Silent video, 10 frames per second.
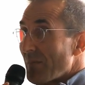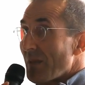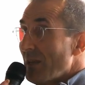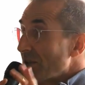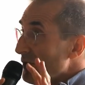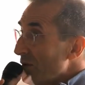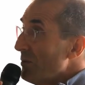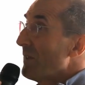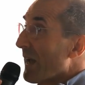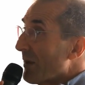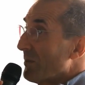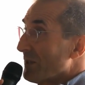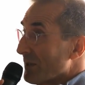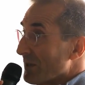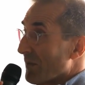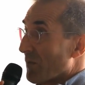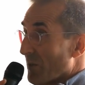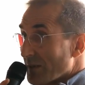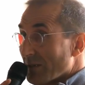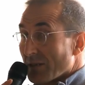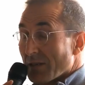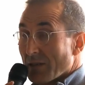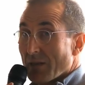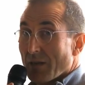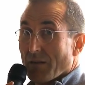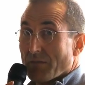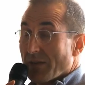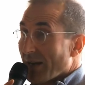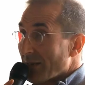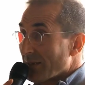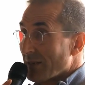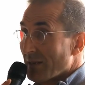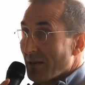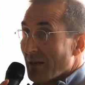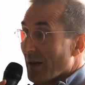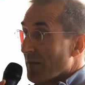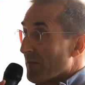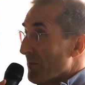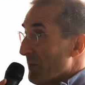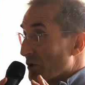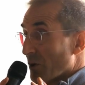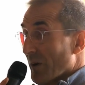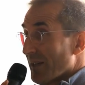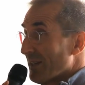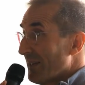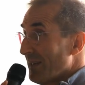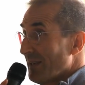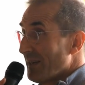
is new languages of risk, of debt, of mutuality,